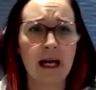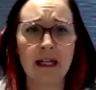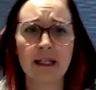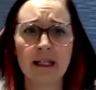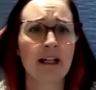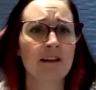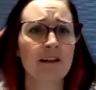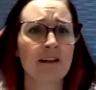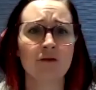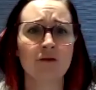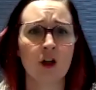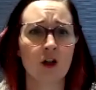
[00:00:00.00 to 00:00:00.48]
And
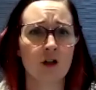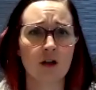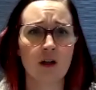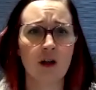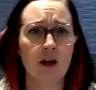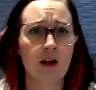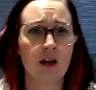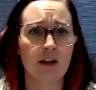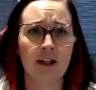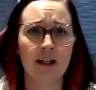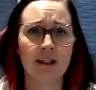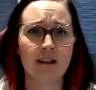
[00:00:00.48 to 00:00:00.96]
I've not
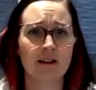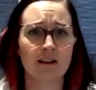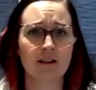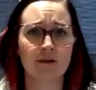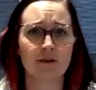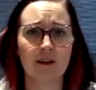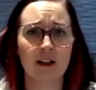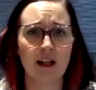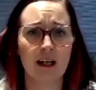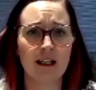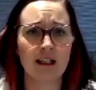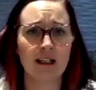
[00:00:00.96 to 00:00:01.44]
got an
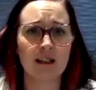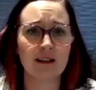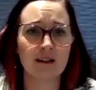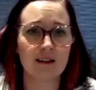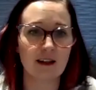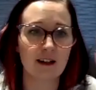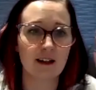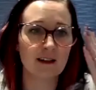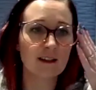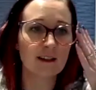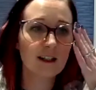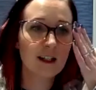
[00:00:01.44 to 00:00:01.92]
answer for that
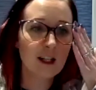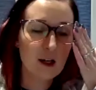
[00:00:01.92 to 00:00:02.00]
either.